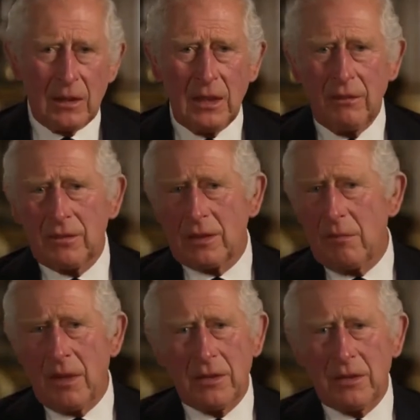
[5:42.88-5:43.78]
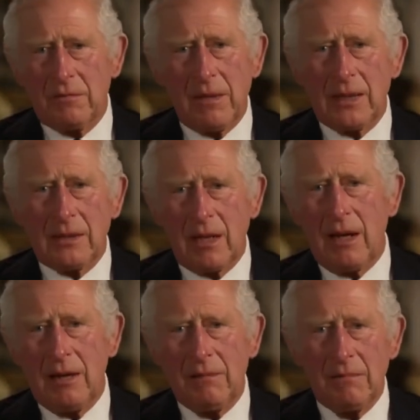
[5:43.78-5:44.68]
to give so much of my
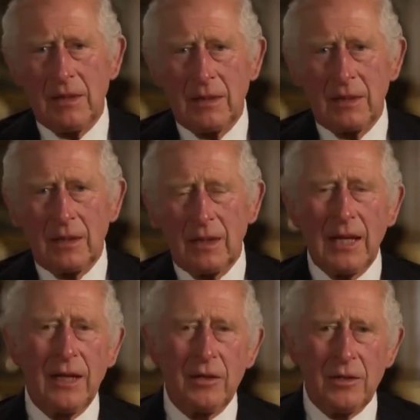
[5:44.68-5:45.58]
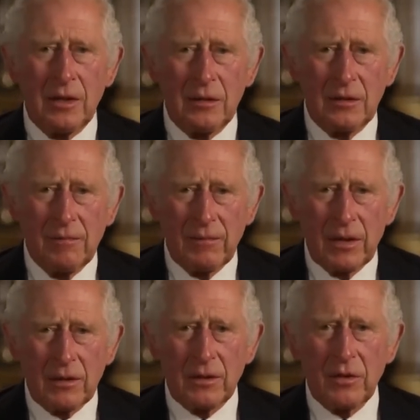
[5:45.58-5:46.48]
time and energies
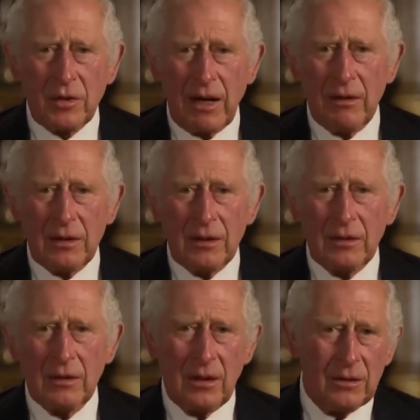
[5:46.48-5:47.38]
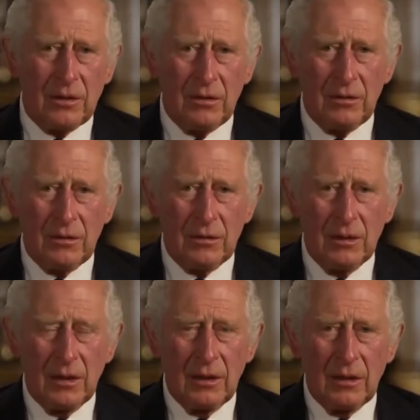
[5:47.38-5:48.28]
to the charities and issues
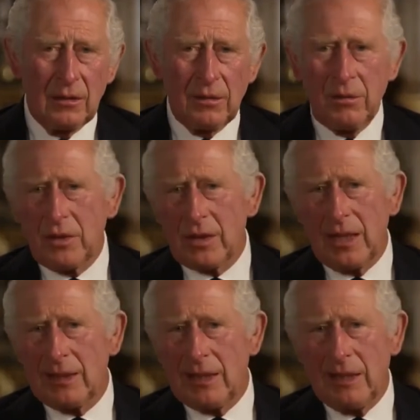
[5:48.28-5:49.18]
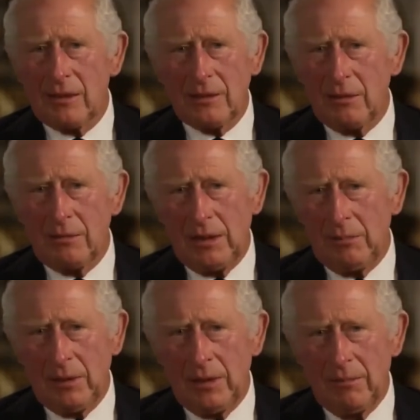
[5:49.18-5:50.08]
for which I care so
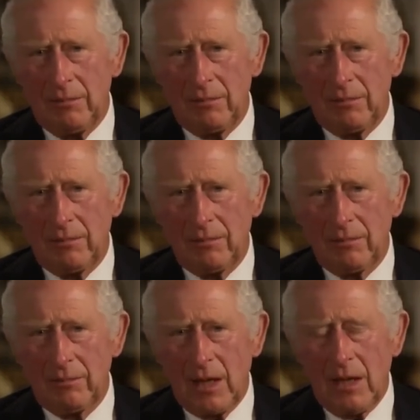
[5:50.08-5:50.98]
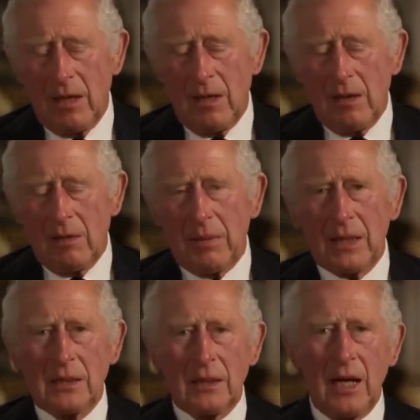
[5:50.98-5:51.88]
deeply.
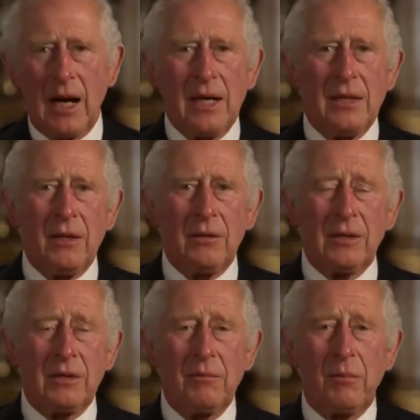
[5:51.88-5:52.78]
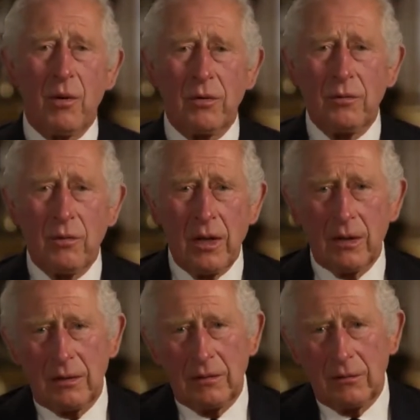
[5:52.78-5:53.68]
But I know this important
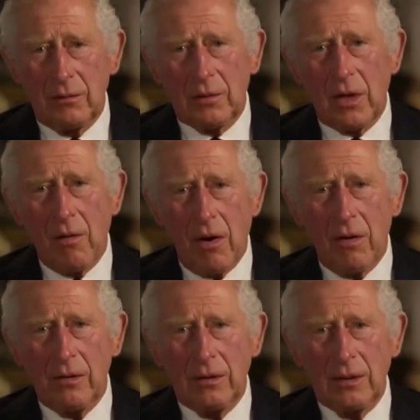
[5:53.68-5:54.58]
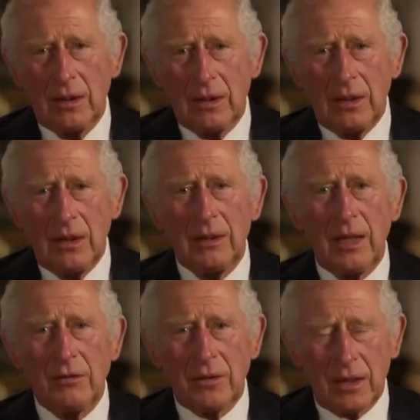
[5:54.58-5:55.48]
work will go on in
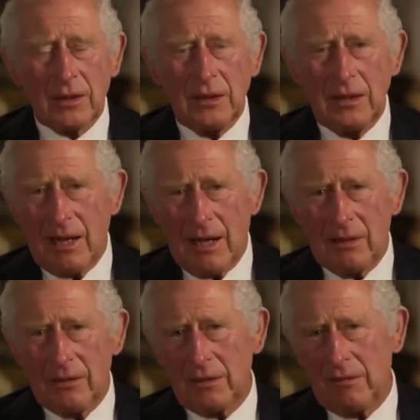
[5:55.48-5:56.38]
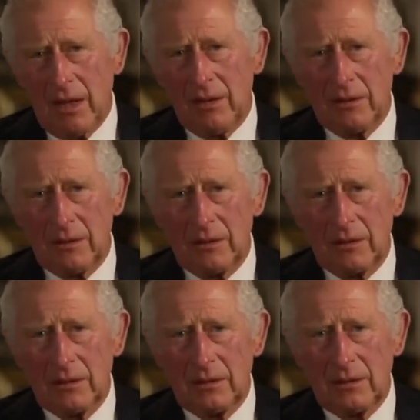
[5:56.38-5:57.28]
the trusted hands of others.